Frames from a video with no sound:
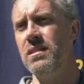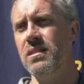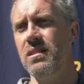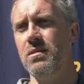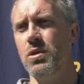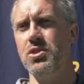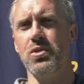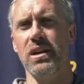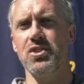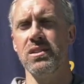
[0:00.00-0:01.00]
and in what
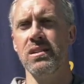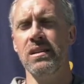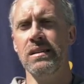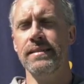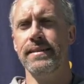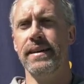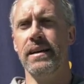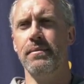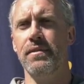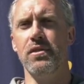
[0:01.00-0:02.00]
direction.
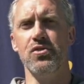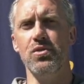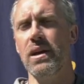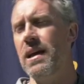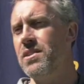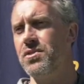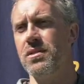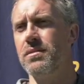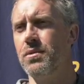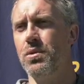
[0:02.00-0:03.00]
If there's new guys
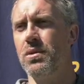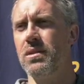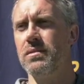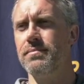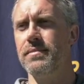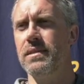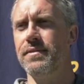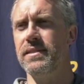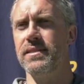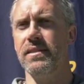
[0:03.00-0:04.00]
or
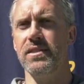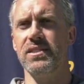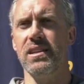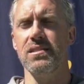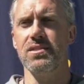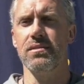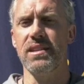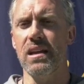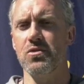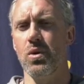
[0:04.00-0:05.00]
if it stays
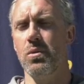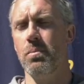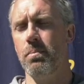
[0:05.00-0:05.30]
status quo.